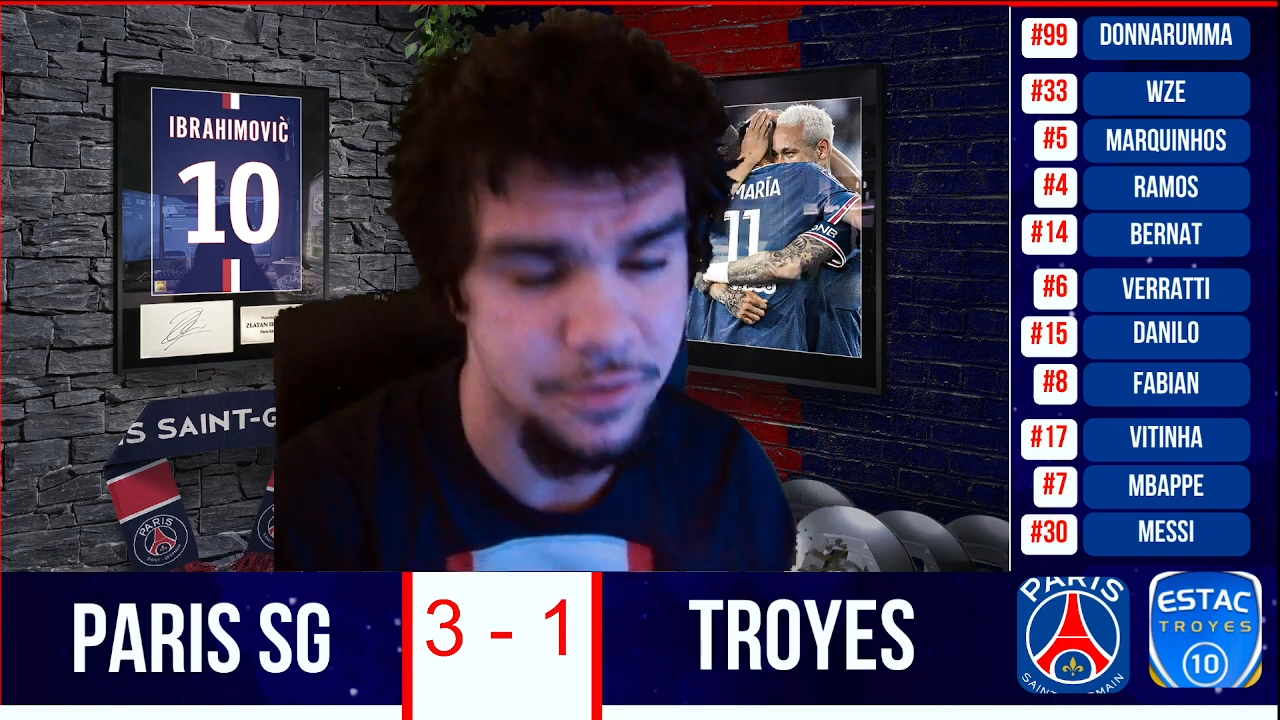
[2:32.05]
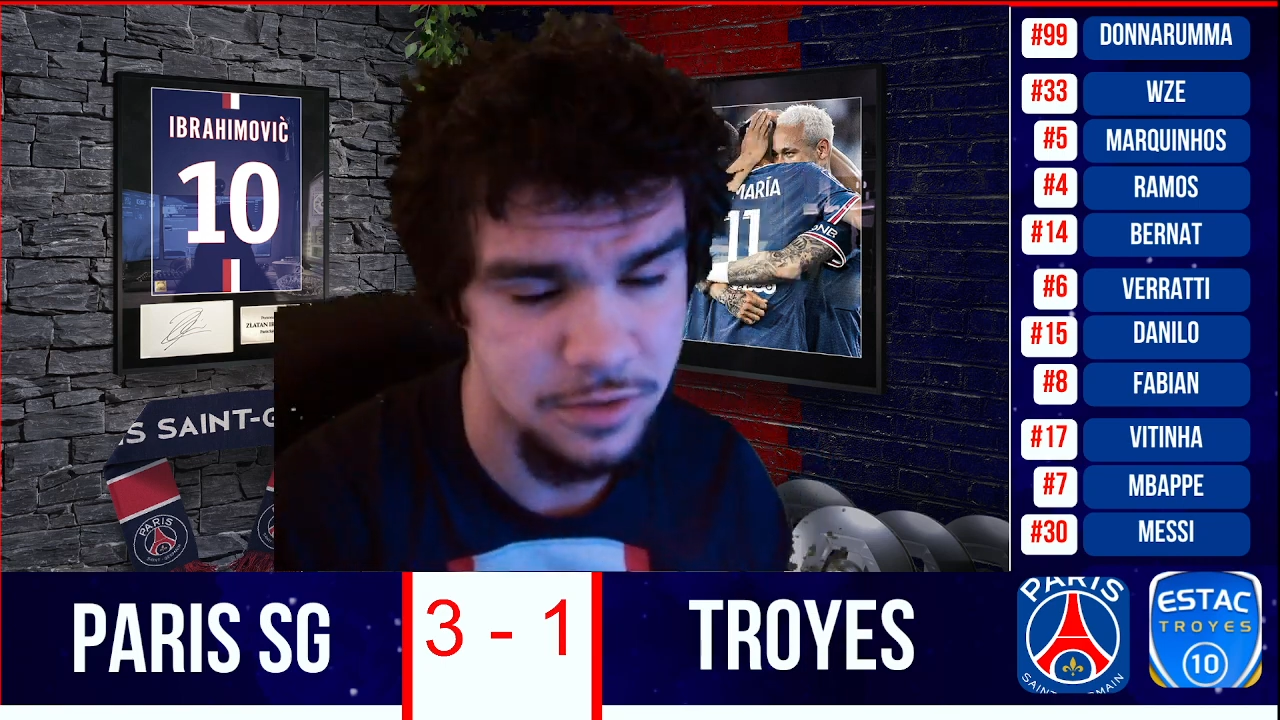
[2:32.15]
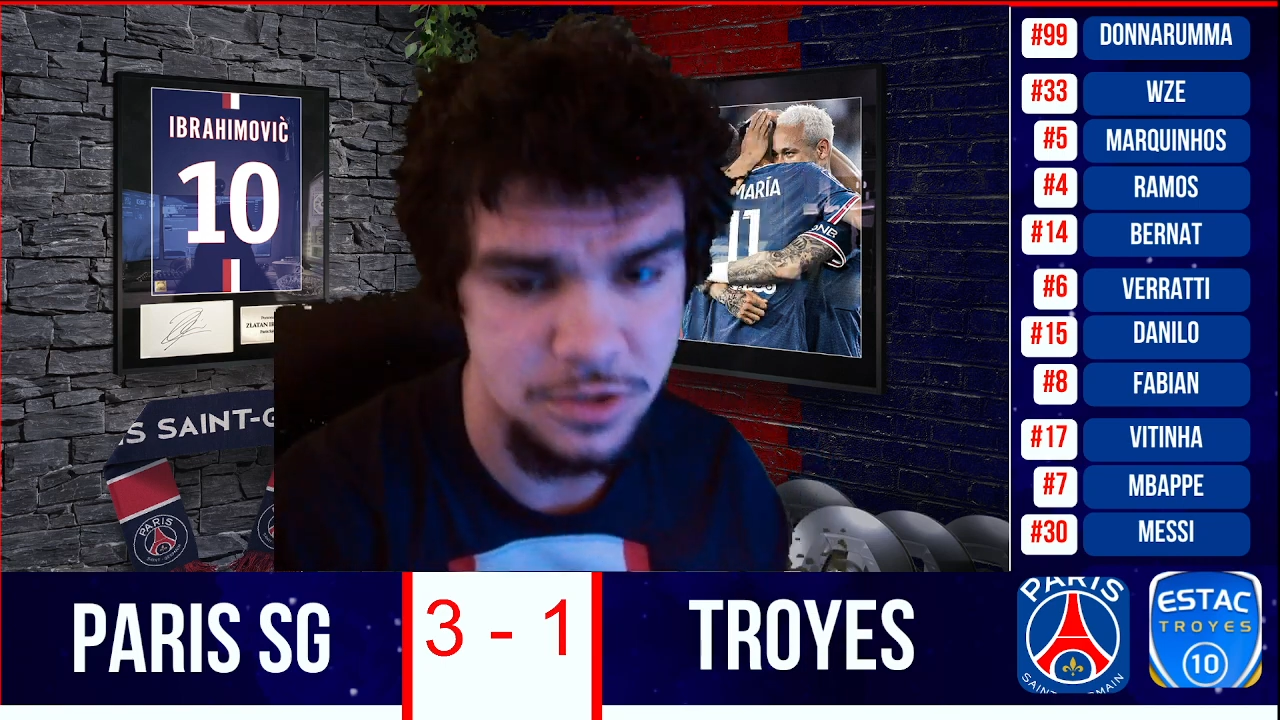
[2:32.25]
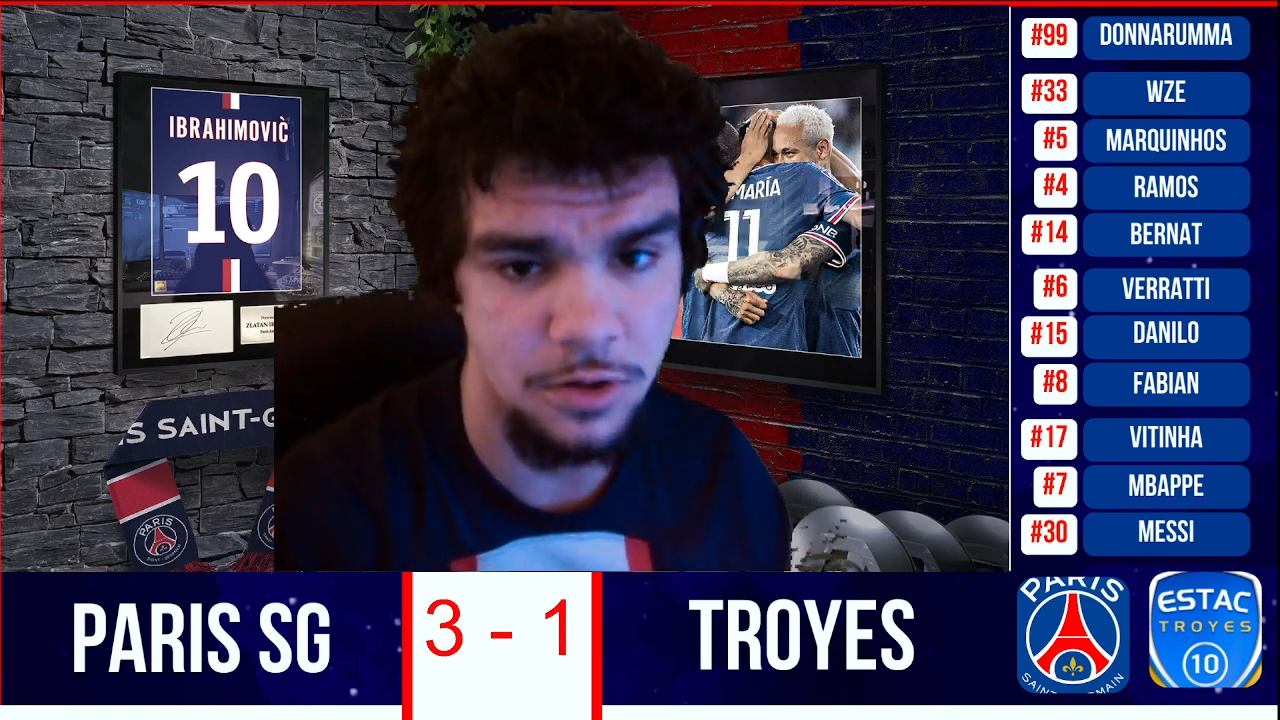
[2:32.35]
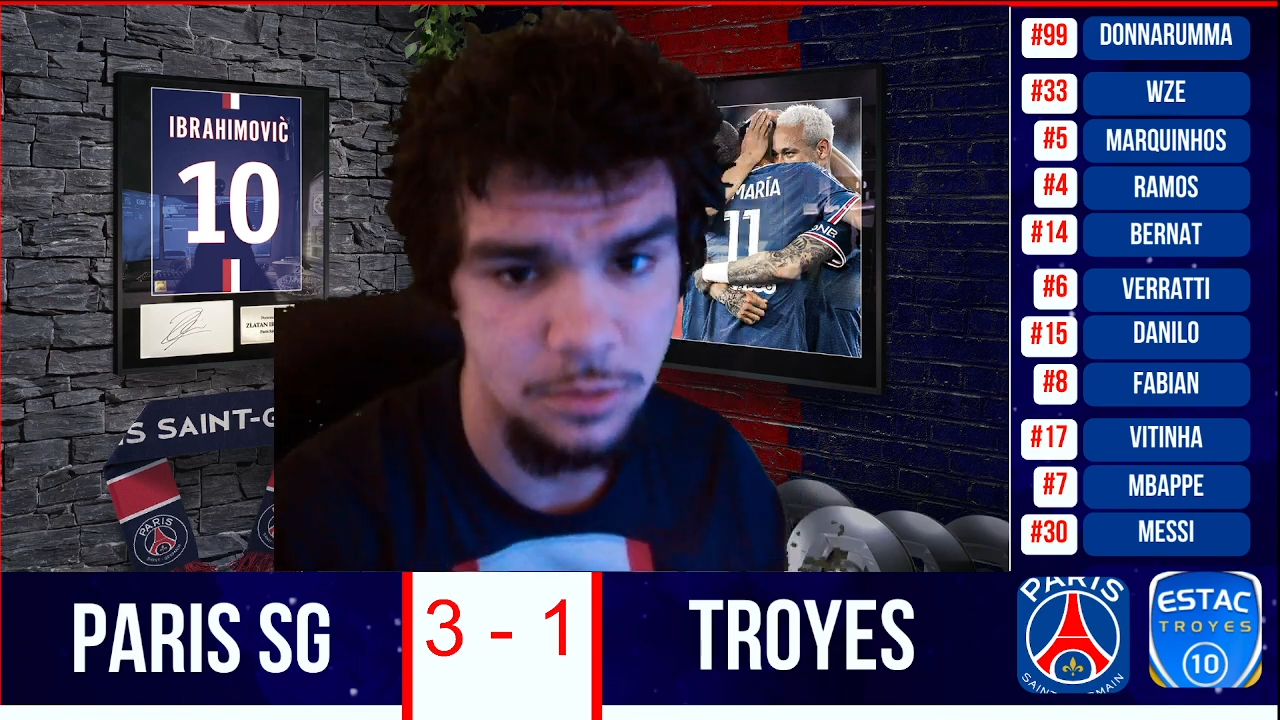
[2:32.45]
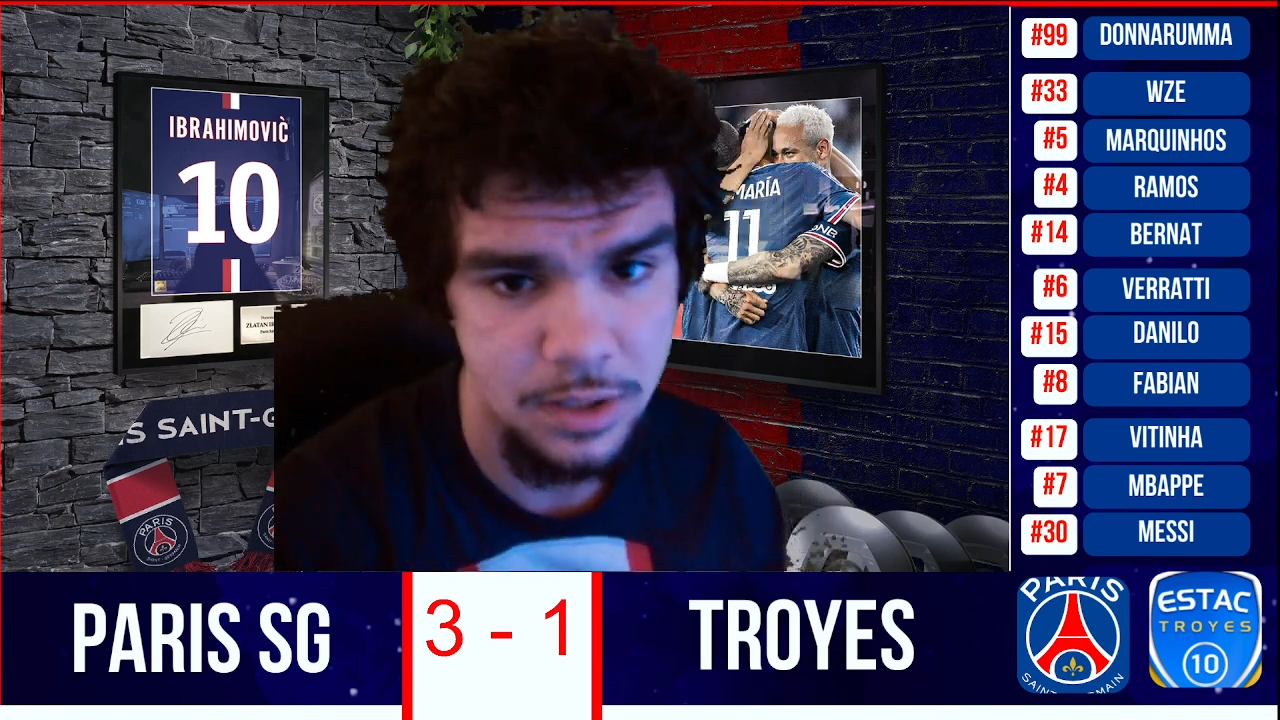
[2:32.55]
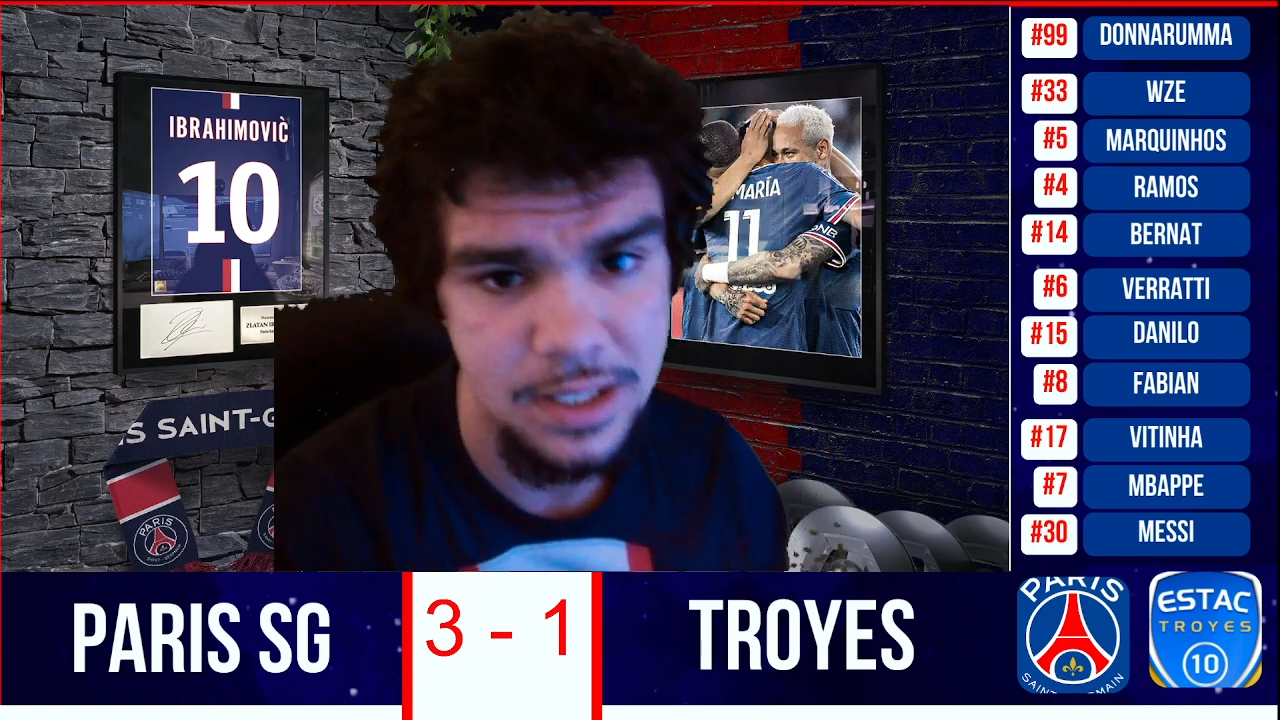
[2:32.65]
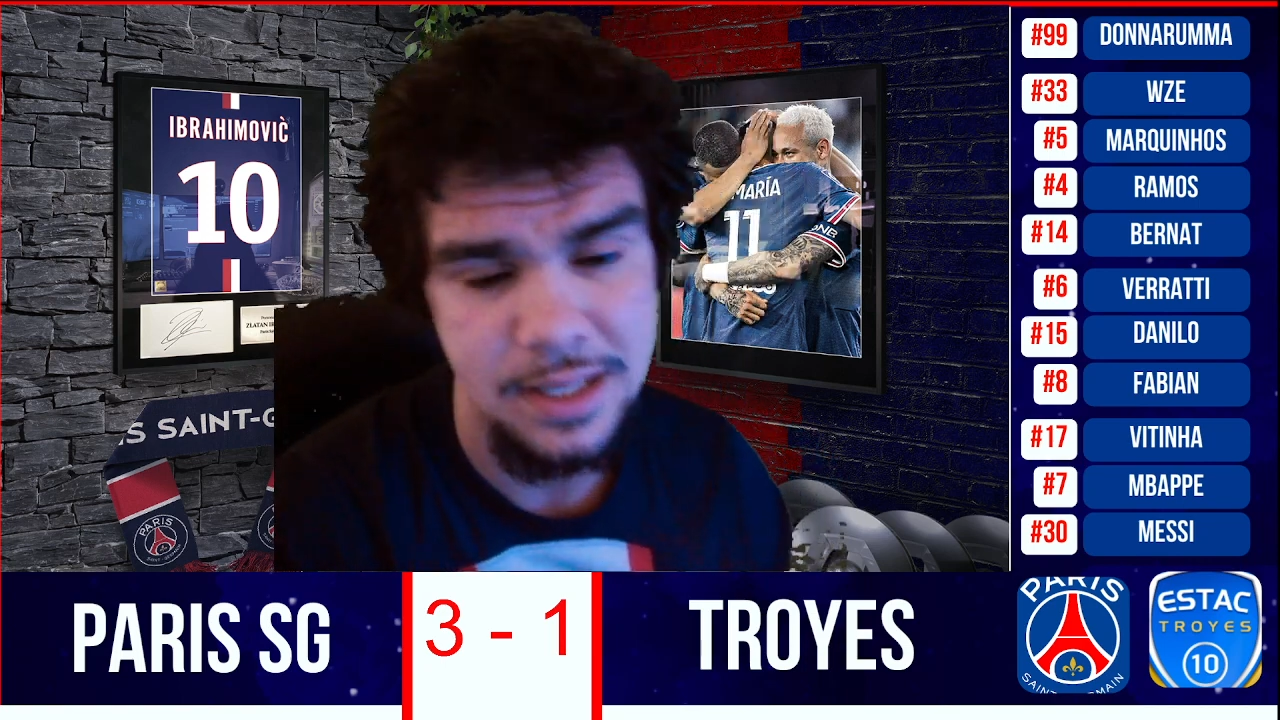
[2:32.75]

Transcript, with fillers: first goal